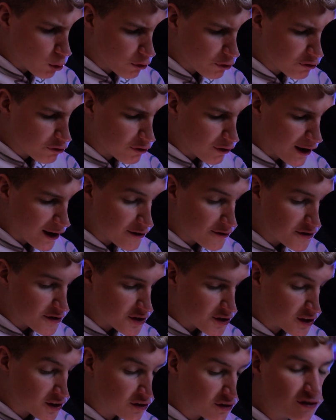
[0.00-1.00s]
5,
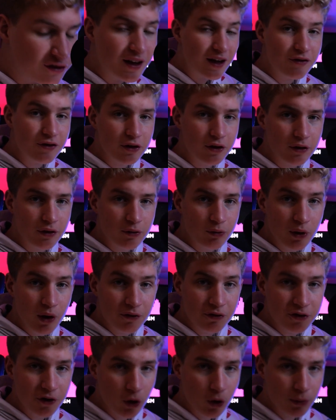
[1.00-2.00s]
6, 7, we
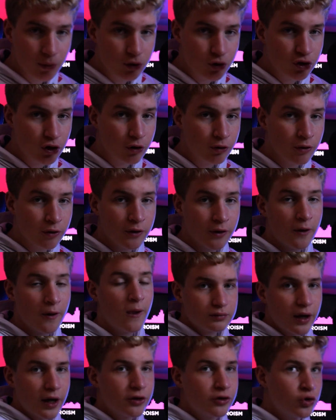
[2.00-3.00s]
have Sour Blue Chug Rug.
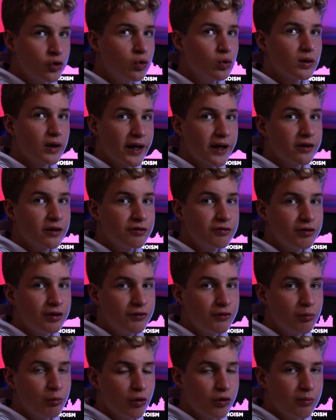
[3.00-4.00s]
I do like this
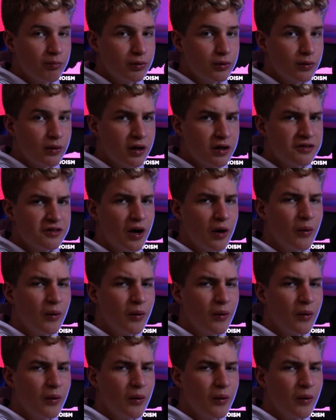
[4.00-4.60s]
flavor more than Blue Ice.